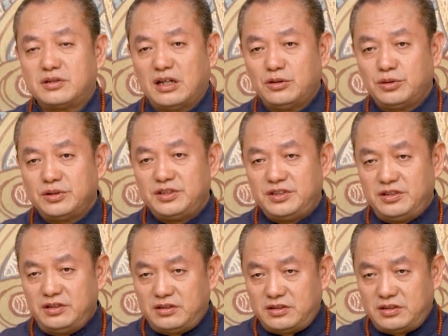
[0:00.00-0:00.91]
So he
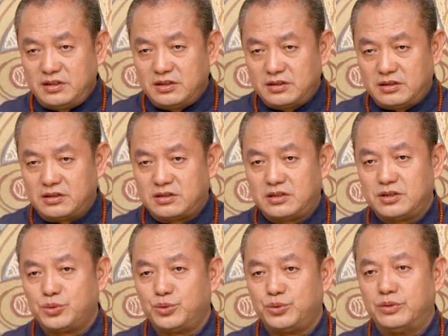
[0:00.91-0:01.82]
said all things
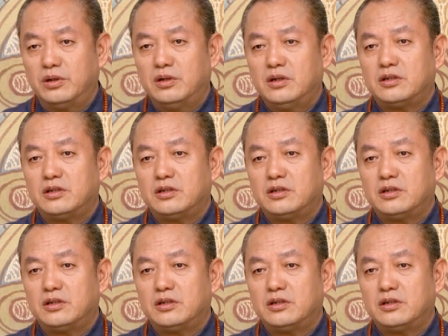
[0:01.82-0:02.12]
are based